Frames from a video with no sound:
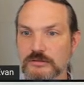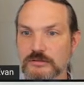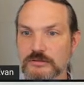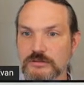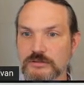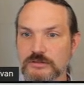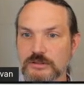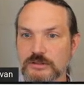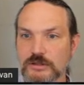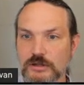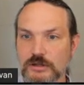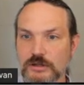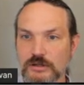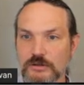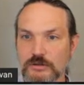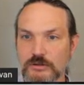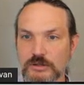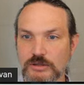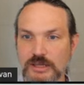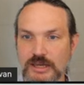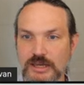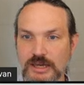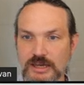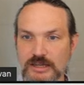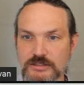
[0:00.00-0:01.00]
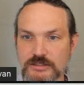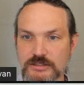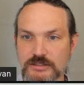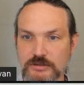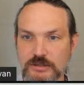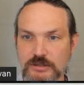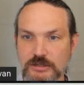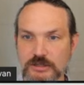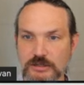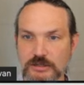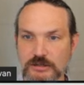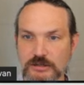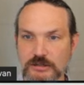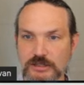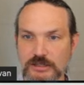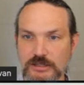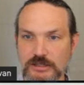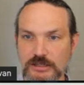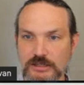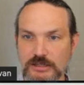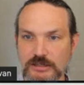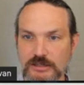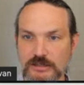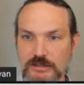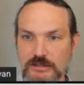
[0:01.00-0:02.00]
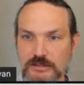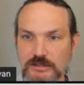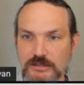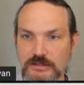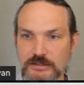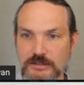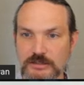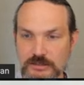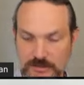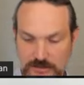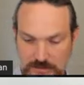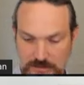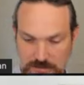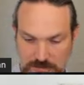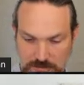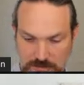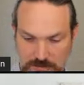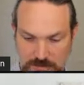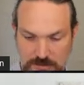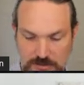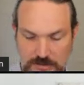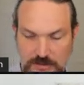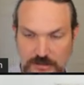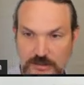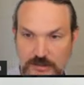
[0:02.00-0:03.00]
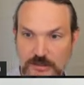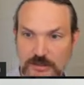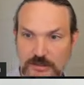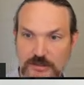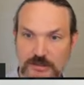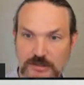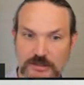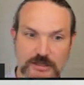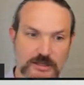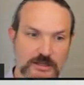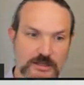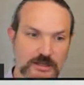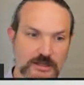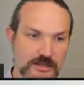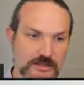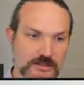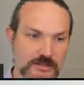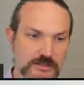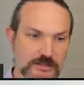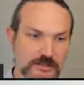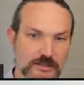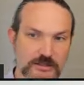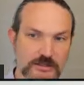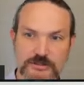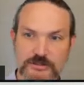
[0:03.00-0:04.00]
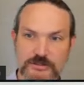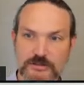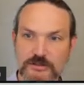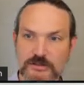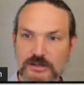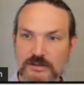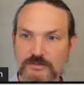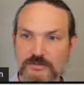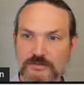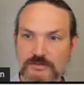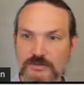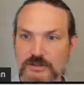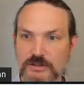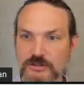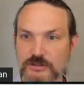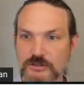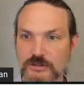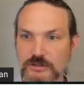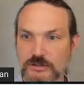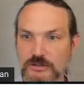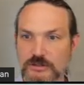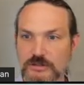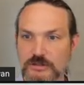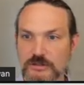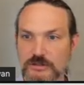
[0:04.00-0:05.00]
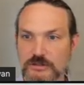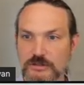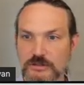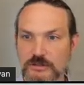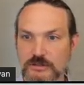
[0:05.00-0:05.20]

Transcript: so yeah, so here is the kind cluster definition.